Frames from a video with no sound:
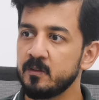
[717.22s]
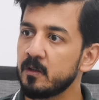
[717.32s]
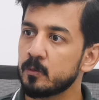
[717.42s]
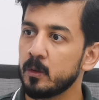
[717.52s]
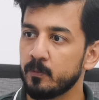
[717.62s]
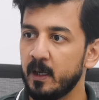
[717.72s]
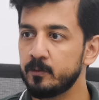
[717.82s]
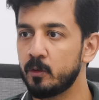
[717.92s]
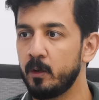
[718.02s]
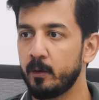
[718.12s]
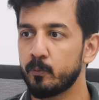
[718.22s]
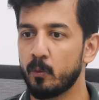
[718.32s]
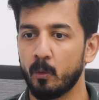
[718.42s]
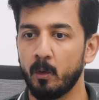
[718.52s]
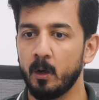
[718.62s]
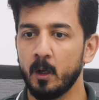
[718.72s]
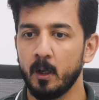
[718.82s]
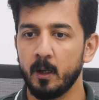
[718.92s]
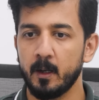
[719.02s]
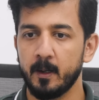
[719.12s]
61508 for
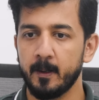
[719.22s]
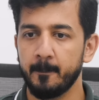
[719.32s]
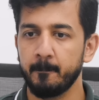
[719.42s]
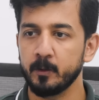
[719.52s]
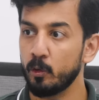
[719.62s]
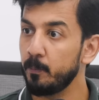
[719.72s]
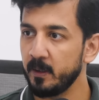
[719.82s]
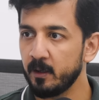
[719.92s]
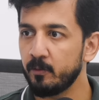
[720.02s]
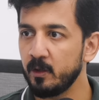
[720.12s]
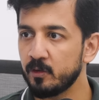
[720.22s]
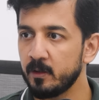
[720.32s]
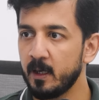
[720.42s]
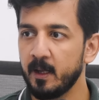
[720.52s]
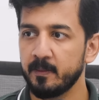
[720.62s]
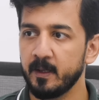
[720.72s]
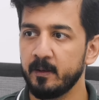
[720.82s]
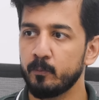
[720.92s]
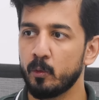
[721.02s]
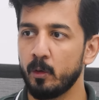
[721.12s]
European region, and then
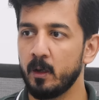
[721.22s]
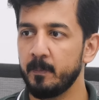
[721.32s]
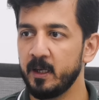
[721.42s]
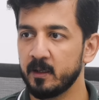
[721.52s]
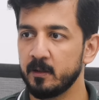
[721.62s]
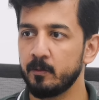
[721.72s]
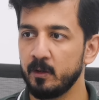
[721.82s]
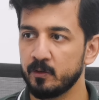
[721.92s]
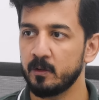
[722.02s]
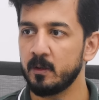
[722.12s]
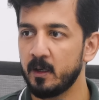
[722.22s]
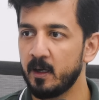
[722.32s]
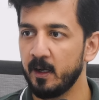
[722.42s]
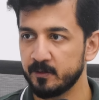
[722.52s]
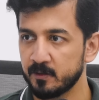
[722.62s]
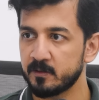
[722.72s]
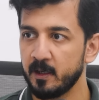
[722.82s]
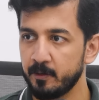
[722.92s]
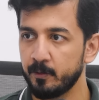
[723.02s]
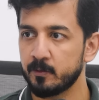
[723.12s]
for American region, ISA
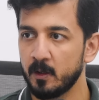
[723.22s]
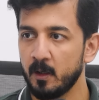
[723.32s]
standards